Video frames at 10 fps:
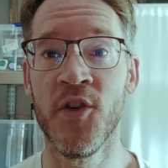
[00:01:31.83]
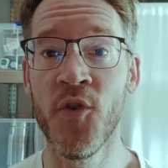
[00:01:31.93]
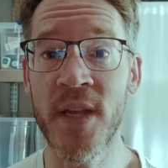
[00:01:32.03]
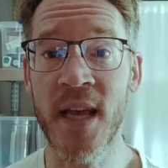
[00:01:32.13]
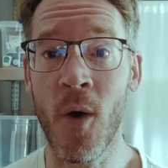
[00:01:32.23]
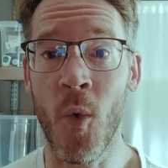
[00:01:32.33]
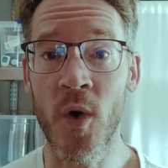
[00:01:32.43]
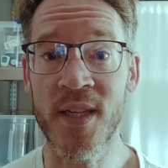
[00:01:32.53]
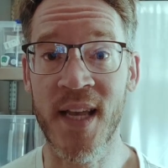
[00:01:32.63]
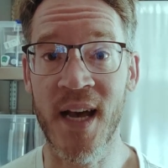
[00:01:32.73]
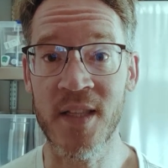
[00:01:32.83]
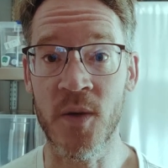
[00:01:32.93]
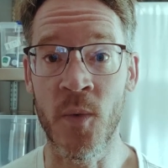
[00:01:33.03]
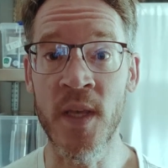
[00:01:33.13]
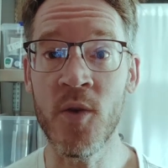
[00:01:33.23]
During our water
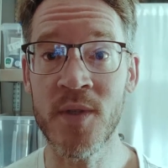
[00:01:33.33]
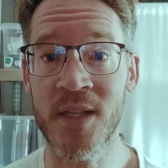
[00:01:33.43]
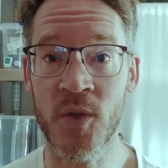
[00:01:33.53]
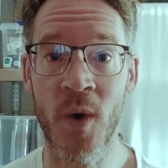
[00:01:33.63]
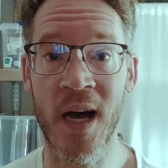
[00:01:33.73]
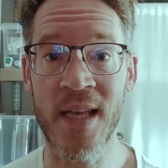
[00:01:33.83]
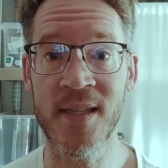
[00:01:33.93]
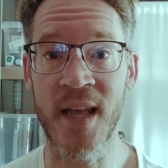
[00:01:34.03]
cut, we used it twice